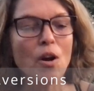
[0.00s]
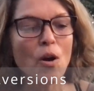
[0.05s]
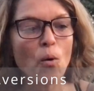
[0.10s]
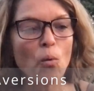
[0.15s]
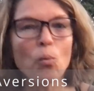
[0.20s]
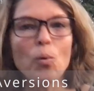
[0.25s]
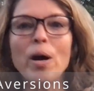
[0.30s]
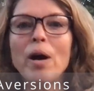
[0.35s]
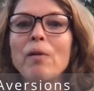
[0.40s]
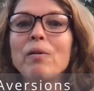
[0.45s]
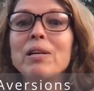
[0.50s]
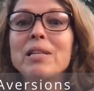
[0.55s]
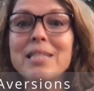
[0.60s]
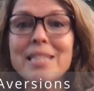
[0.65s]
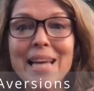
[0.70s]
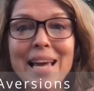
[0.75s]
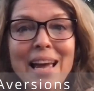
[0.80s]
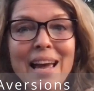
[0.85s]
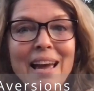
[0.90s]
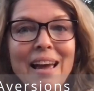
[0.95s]
wear and
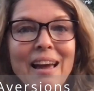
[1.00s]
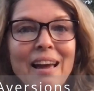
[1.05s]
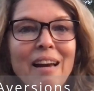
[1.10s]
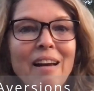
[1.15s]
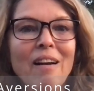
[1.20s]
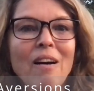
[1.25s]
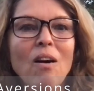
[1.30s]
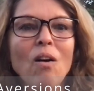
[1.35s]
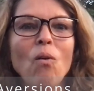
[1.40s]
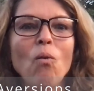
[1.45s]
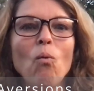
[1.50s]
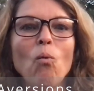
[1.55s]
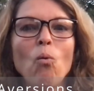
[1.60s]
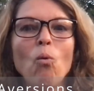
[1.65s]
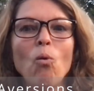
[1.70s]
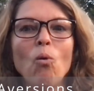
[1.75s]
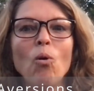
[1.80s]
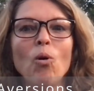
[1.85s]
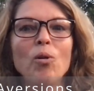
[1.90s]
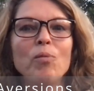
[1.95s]
tear
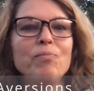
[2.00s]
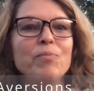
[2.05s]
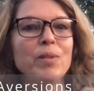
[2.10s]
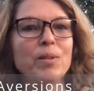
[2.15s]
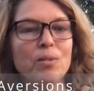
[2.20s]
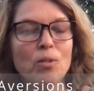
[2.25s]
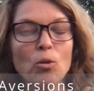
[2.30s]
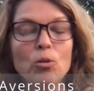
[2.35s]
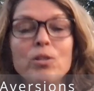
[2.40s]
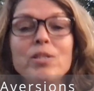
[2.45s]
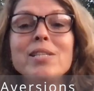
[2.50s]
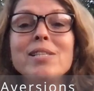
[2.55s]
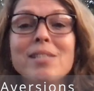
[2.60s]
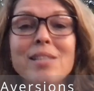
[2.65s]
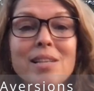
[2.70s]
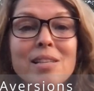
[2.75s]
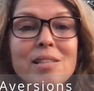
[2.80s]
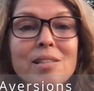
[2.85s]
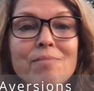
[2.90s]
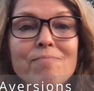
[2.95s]
or
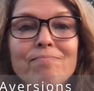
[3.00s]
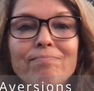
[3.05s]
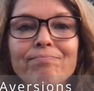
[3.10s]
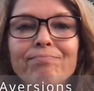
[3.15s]
disease,